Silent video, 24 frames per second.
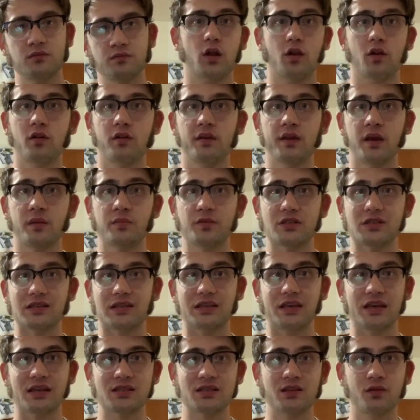Currently I'm just
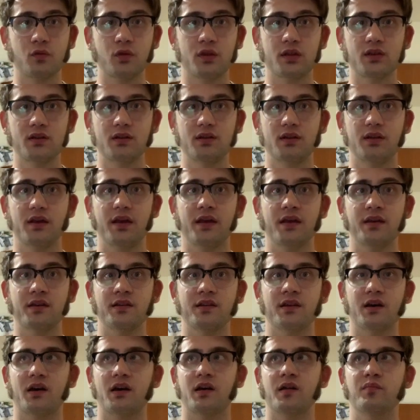guessing with it and
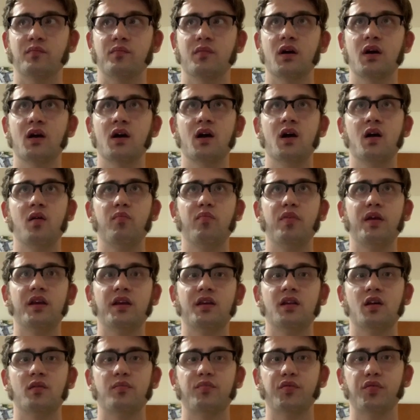I'm picking
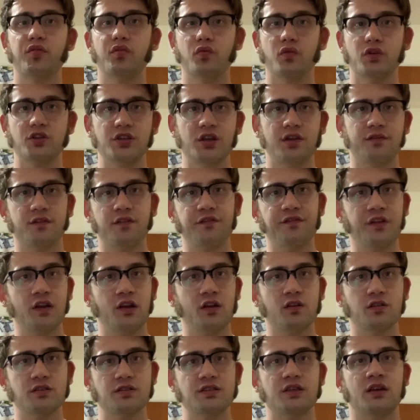up whichever
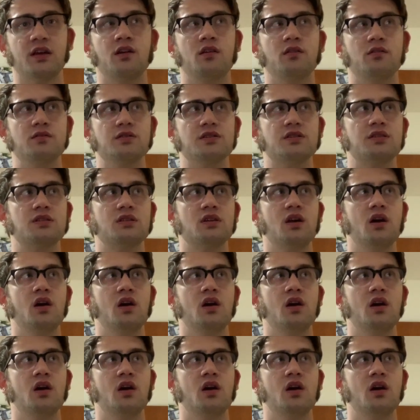finger sounds